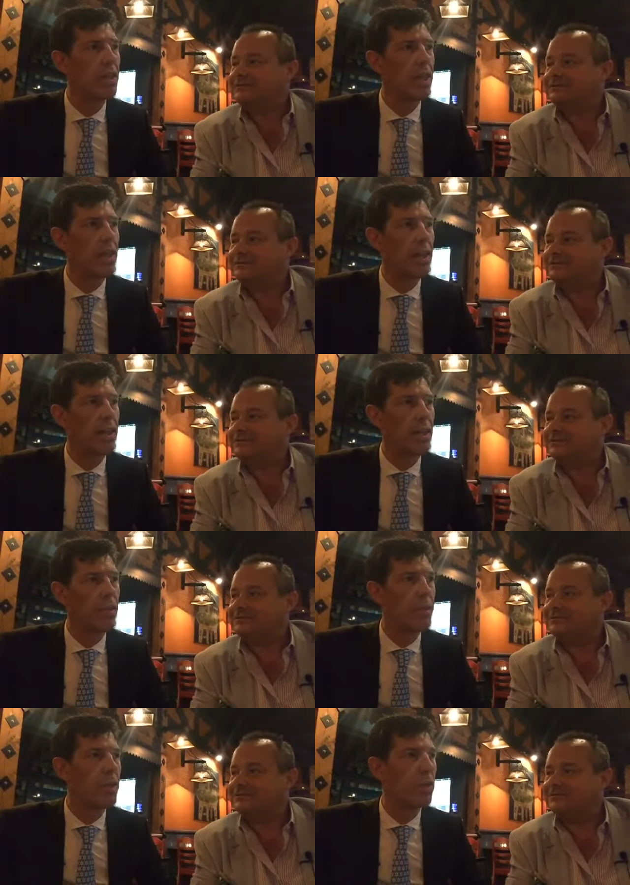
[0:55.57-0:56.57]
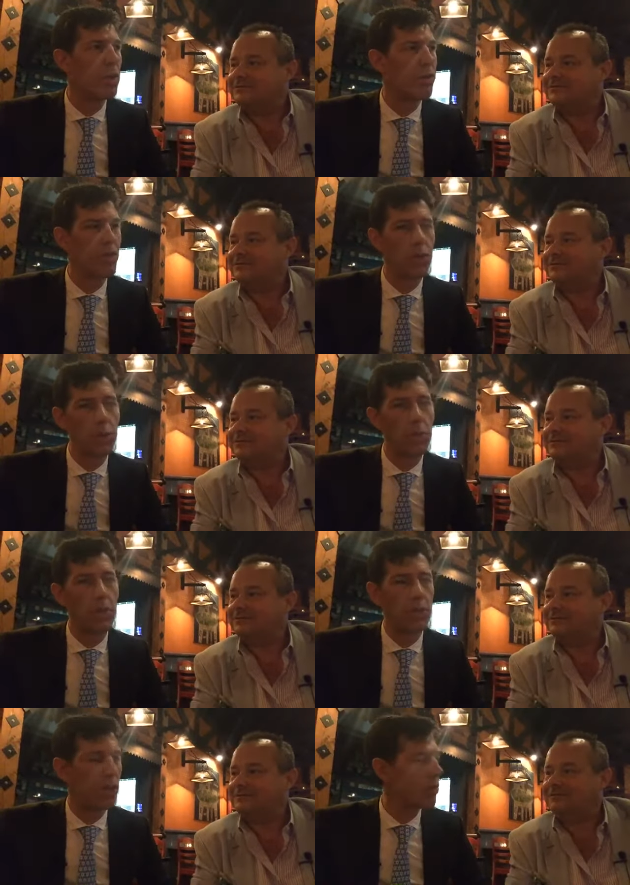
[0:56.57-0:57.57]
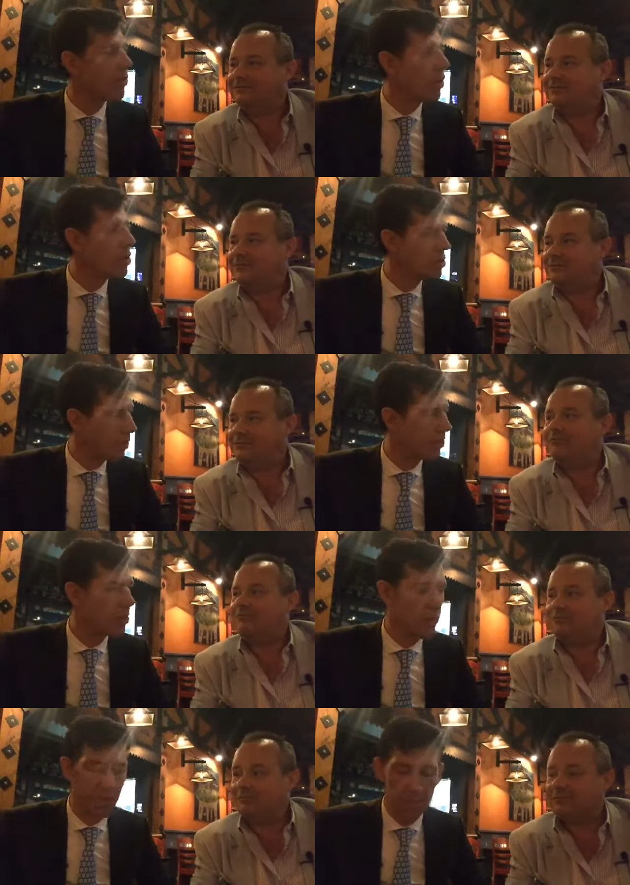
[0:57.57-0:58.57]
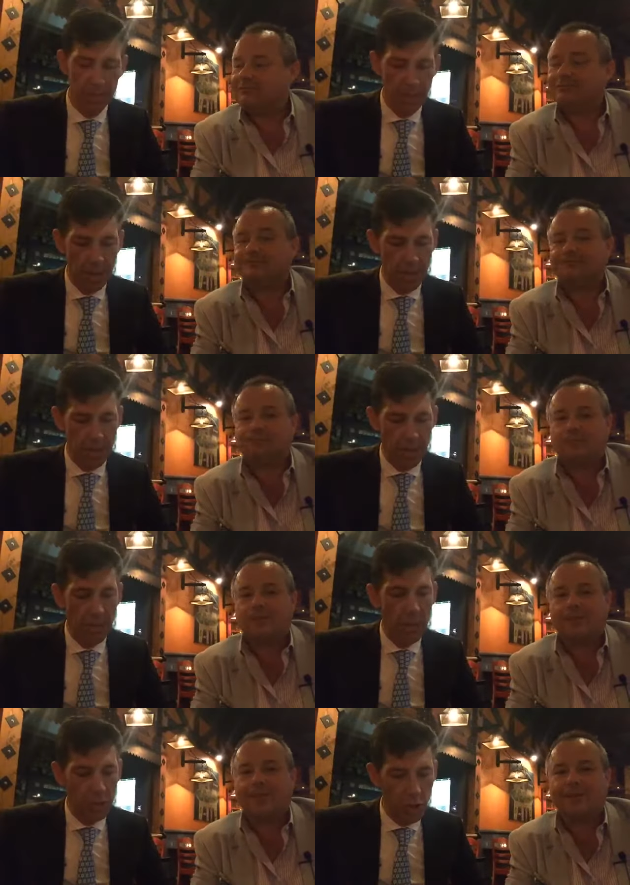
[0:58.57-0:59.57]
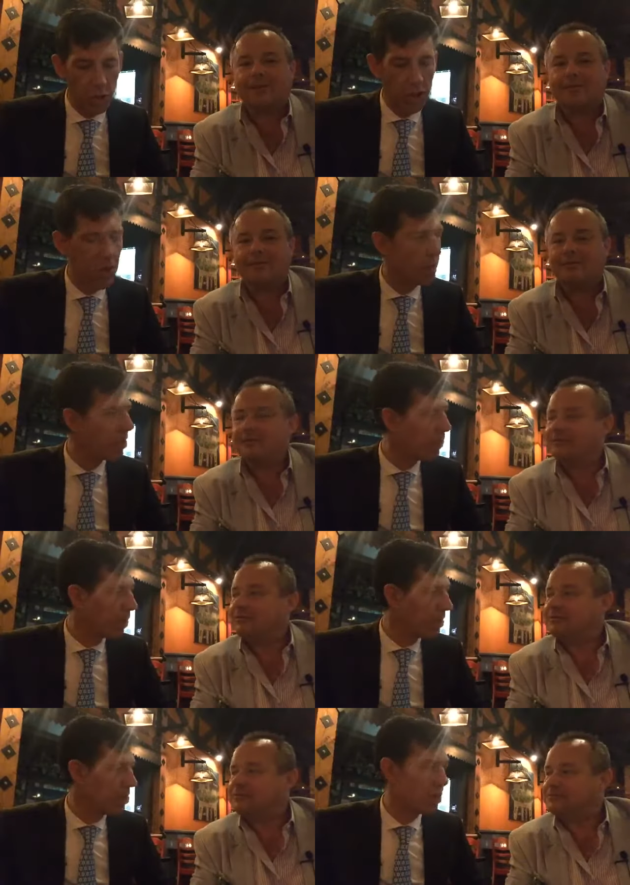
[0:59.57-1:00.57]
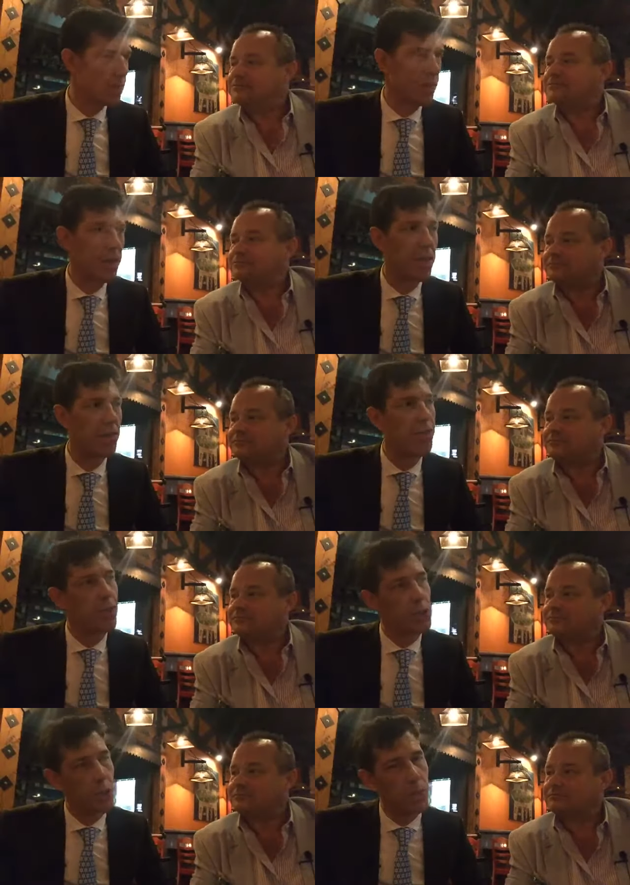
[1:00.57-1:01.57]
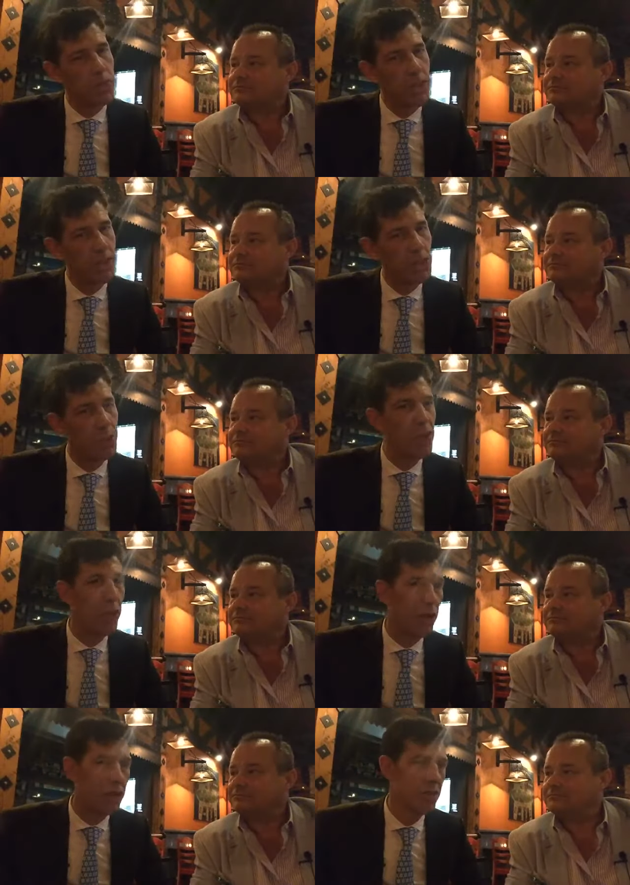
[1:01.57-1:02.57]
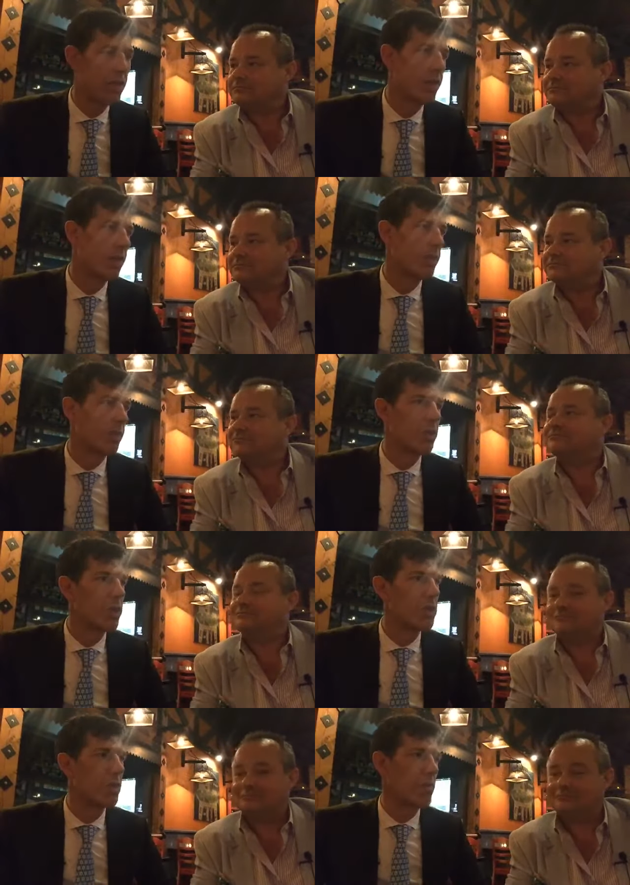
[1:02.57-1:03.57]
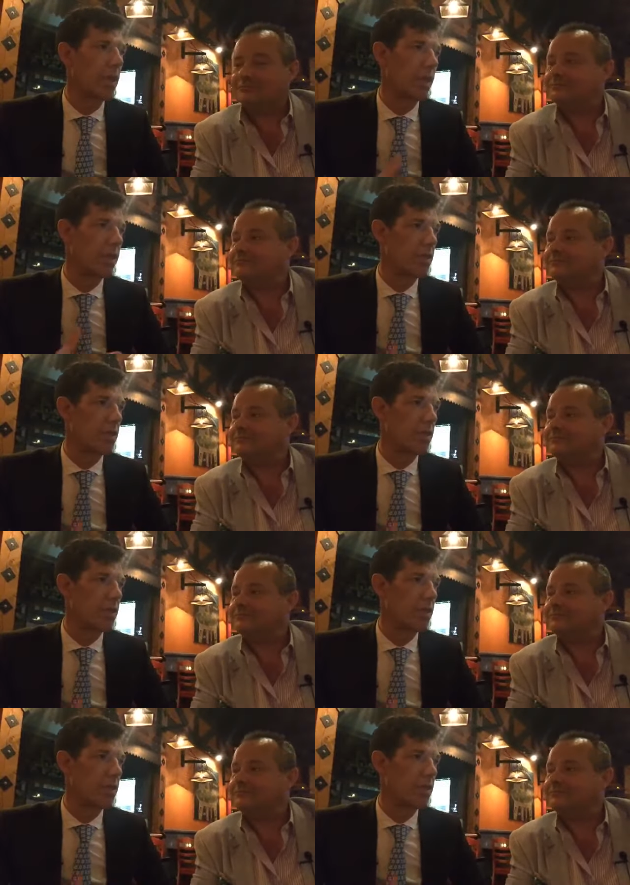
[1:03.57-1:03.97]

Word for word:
Speaker 1: And uh, we've been looking for new projects, of course, obviously. Mm-hmm. we secured a number of plots for shopping centers, we thought. But the recent market